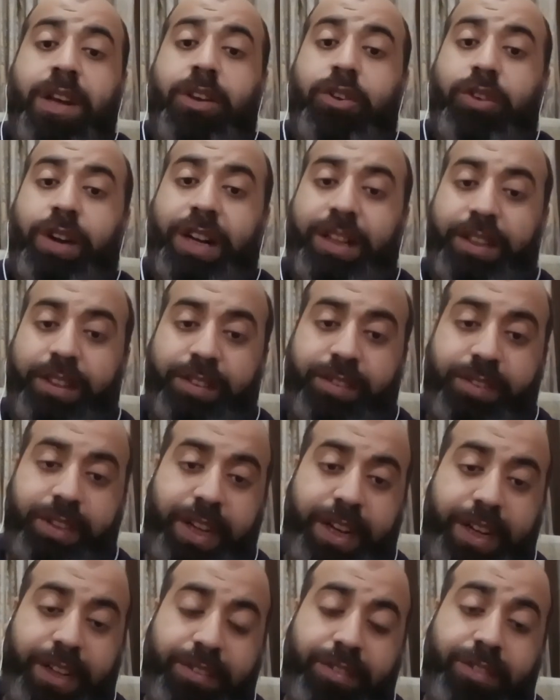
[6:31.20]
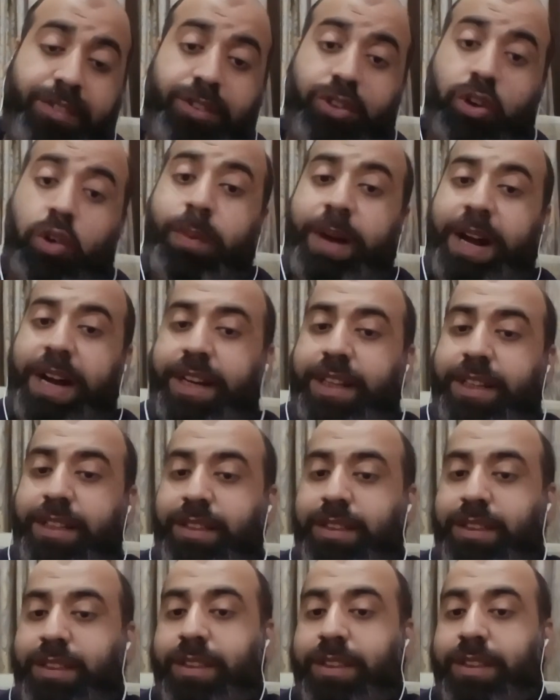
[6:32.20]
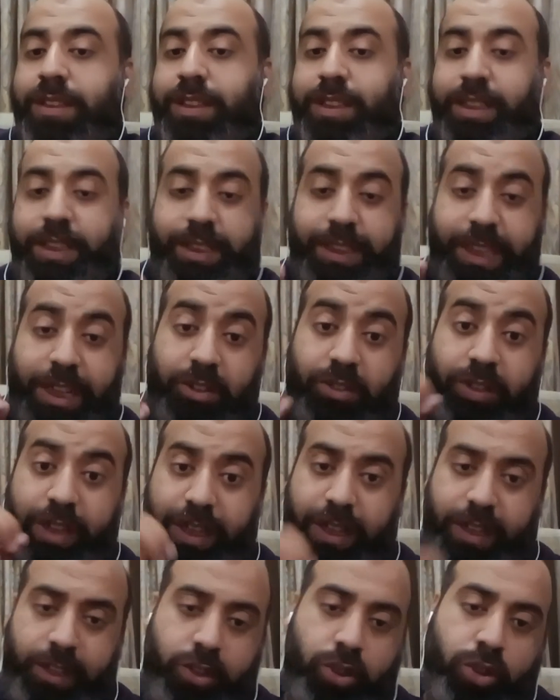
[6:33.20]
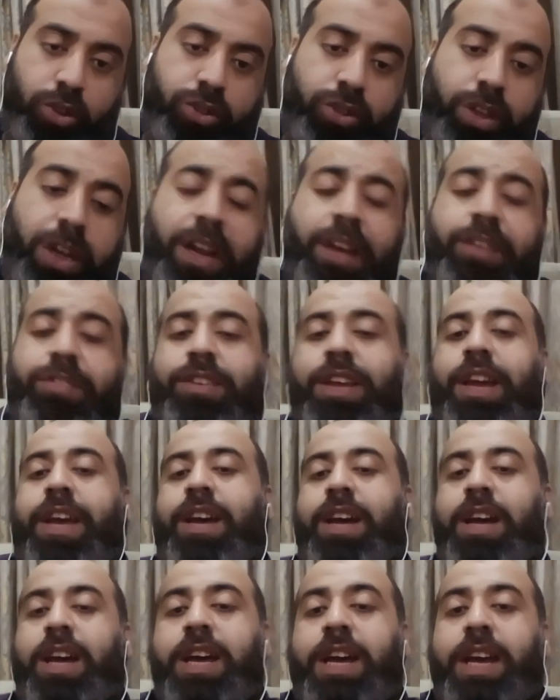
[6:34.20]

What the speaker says: United States, Joe Biden, the genocidal Joe, shall I say,